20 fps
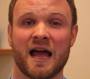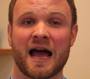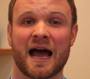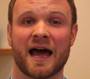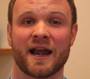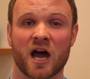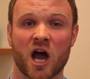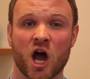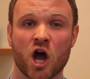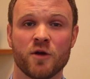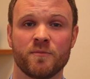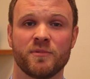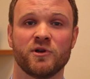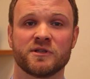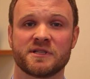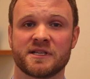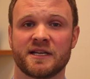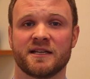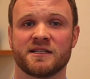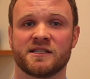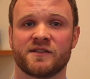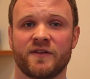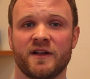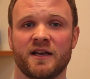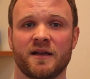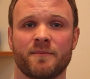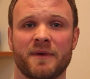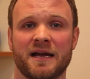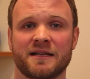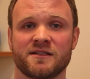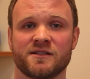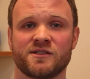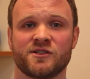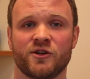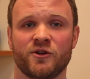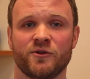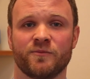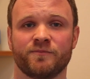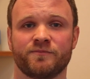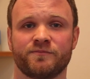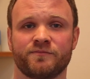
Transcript: and I hope your skin's feeling better soon.